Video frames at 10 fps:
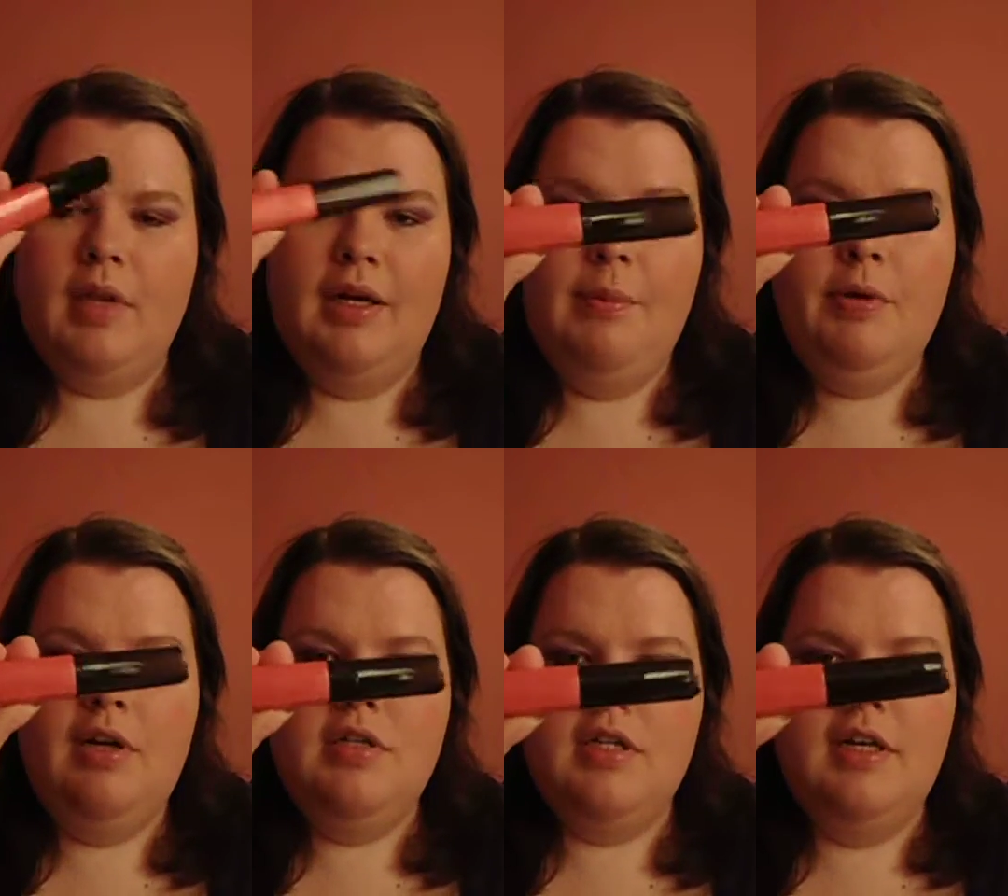lip
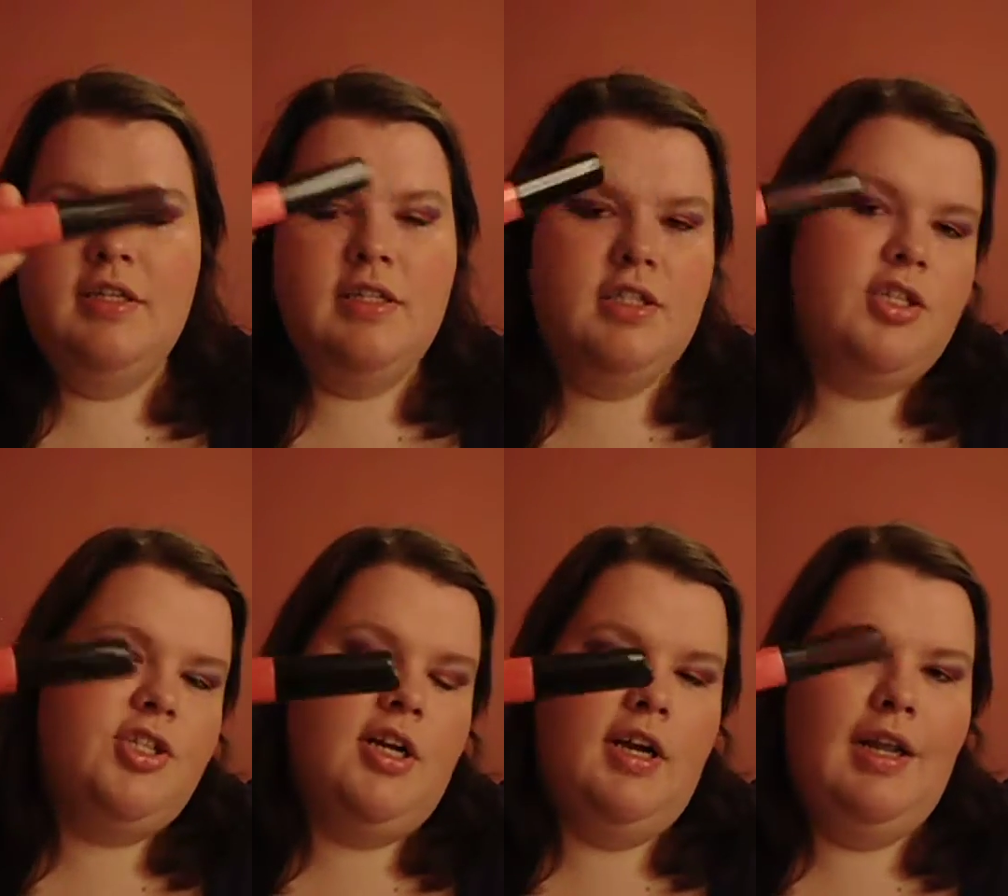gloss, and this is the
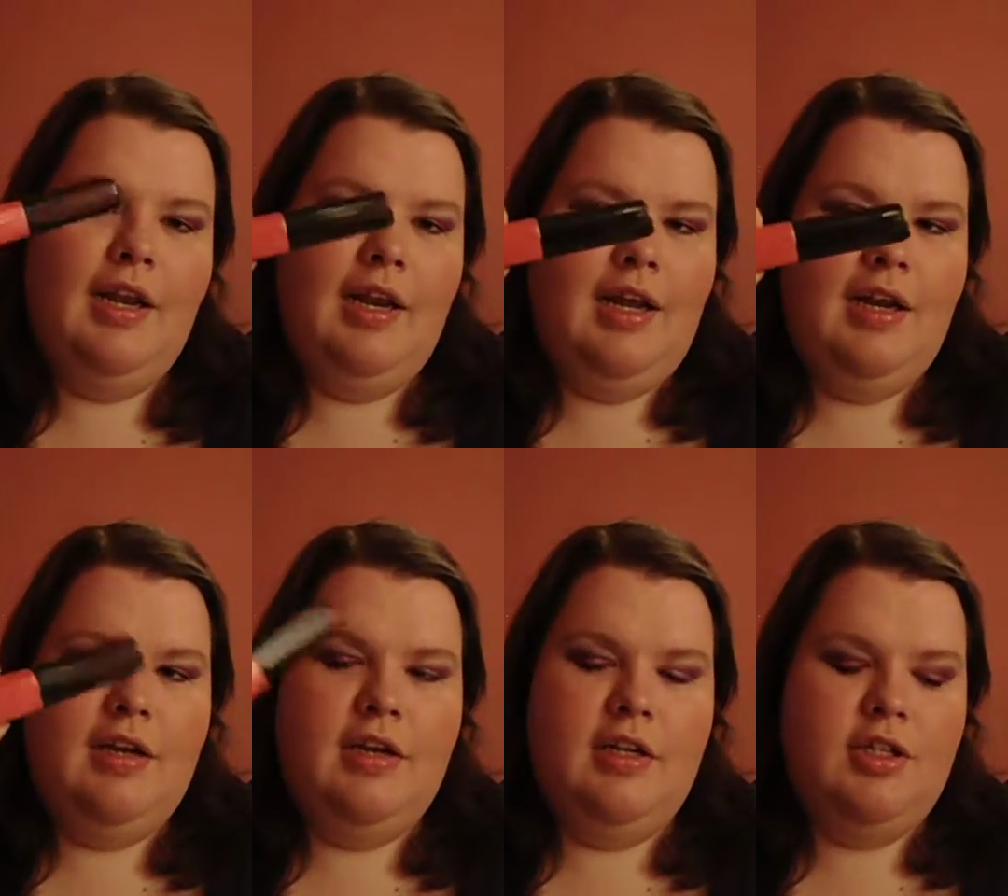shade Lala,
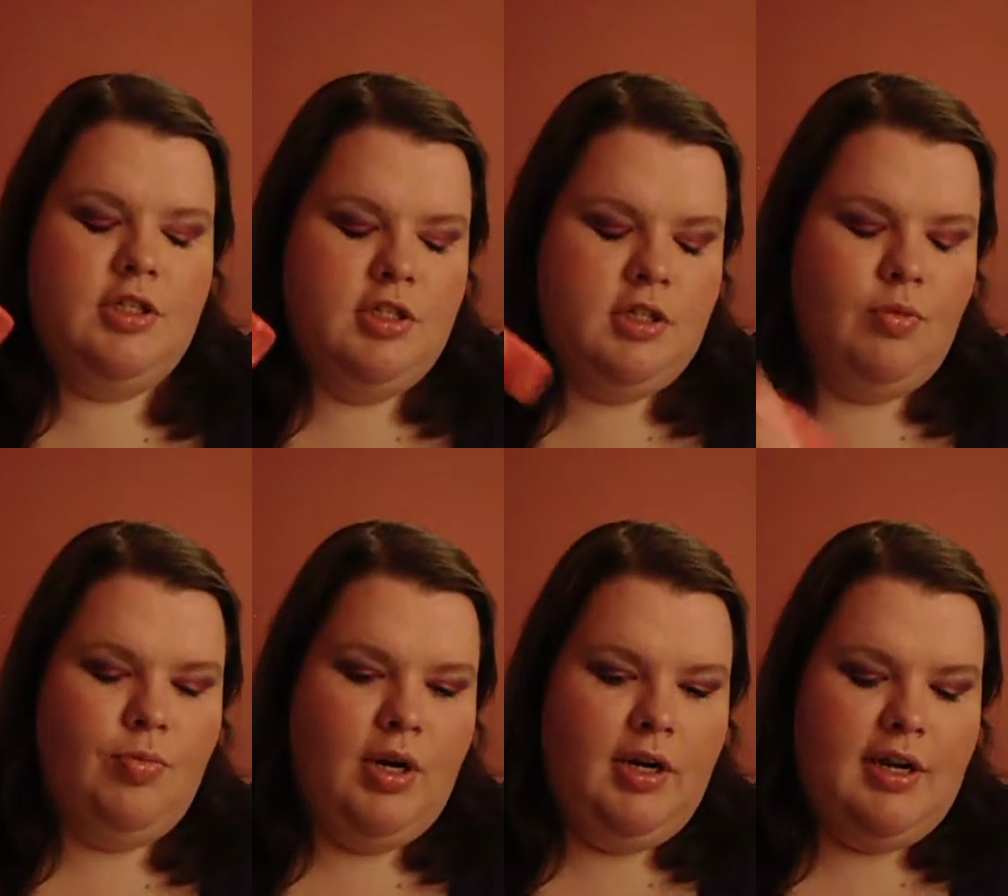and it's just a
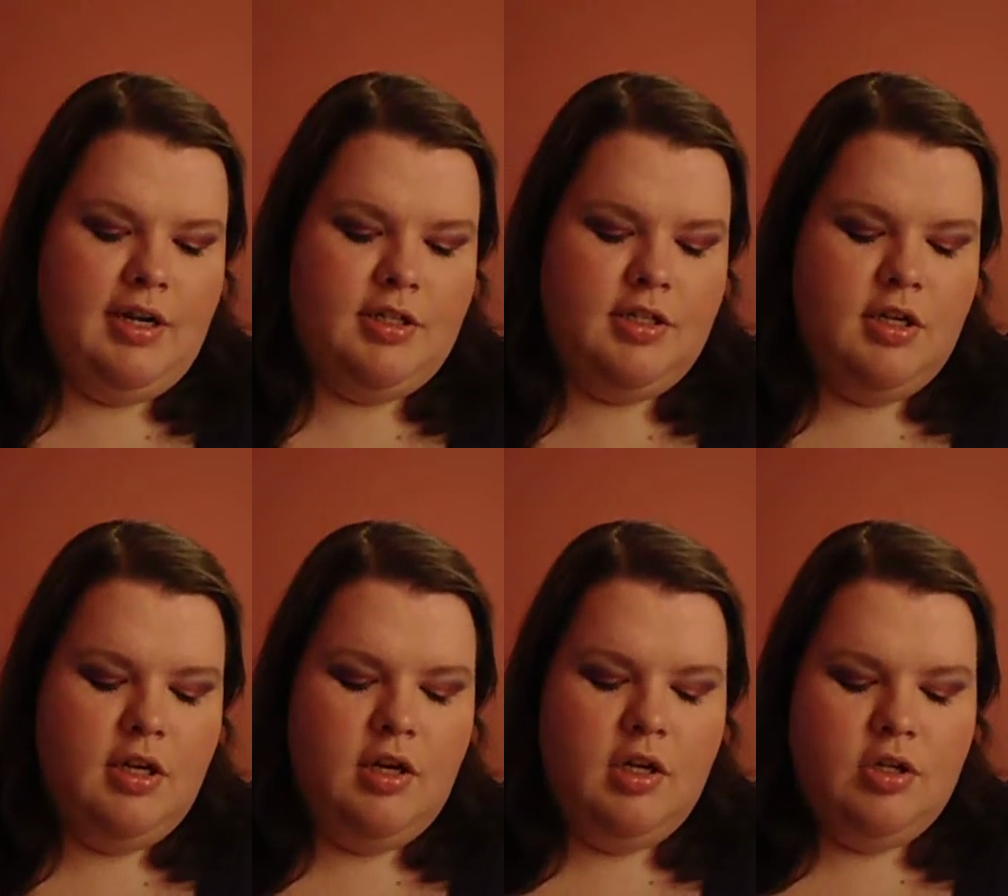really nice
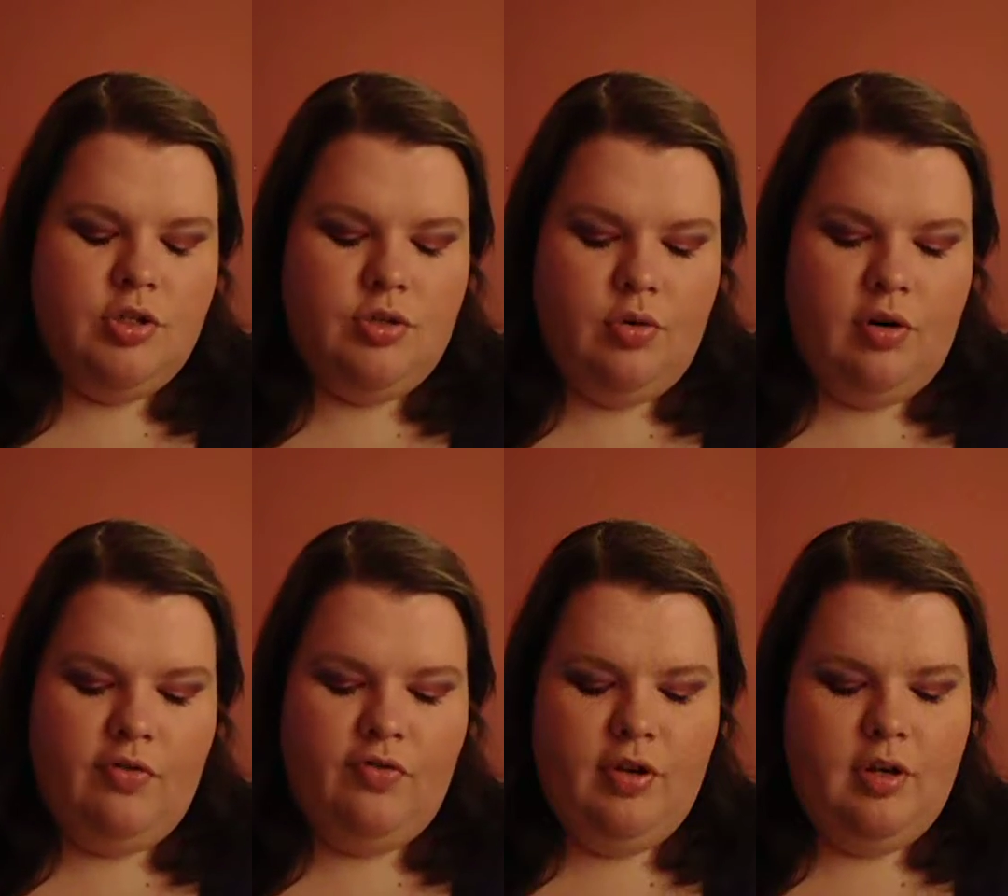sort of,